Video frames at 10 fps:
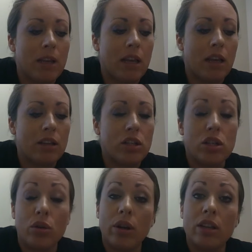it
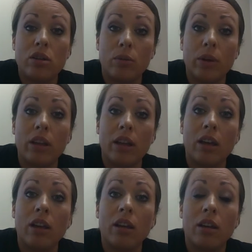just creates a
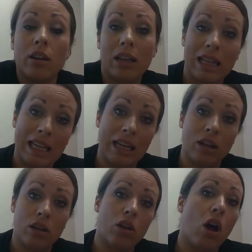really
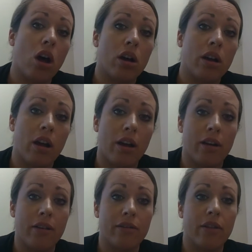clean log
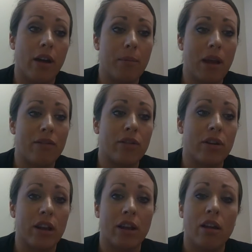of
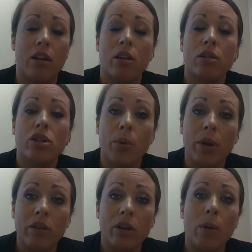every
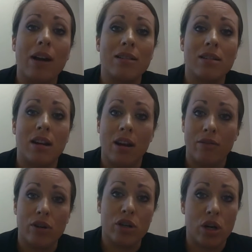showing request and
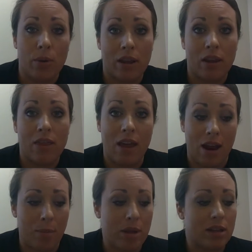every showing that
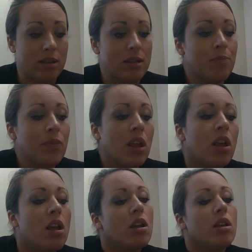happens.
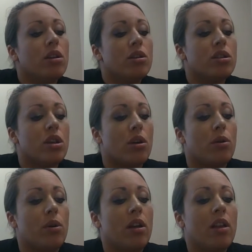
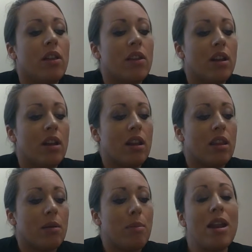So then
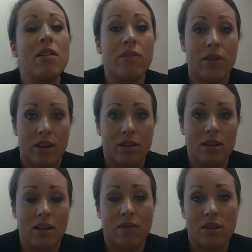the benefits
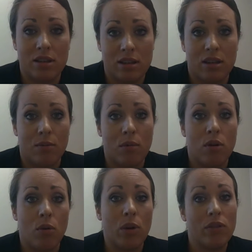of this system,
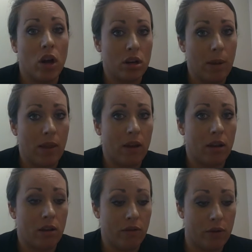we've talked about
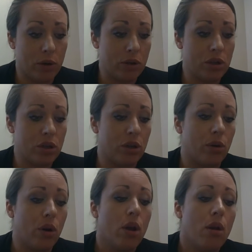the first two,
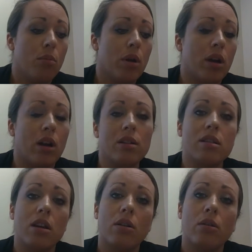but
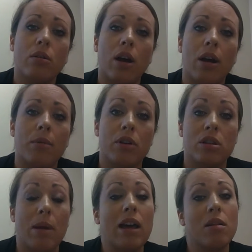also there are
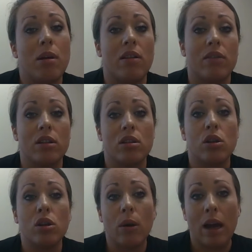some added benefits.
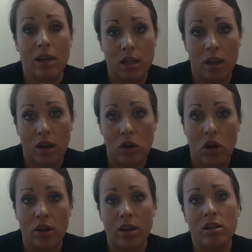You actually get a
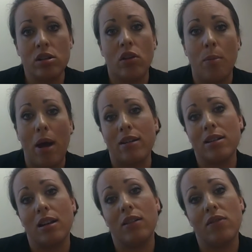login to the
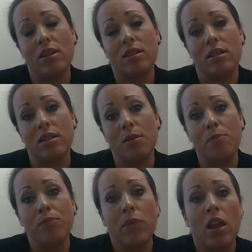backside of this
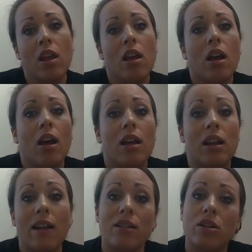system. It
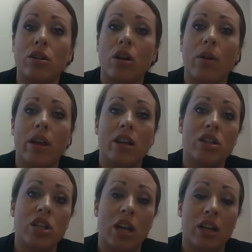allows you to go in and
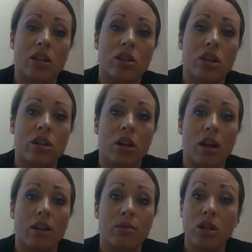change
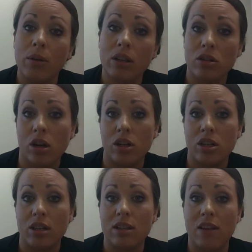showing
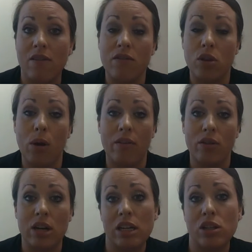instructions if you
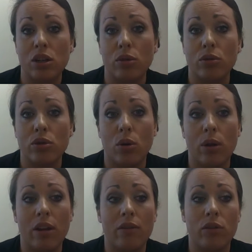ever need to. So
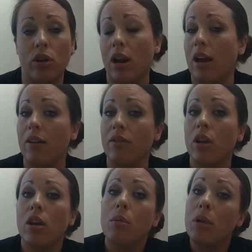if you're going to have
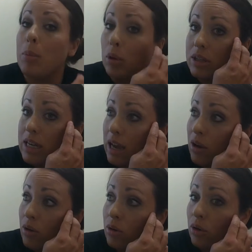people in
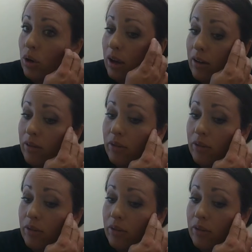town, or you have,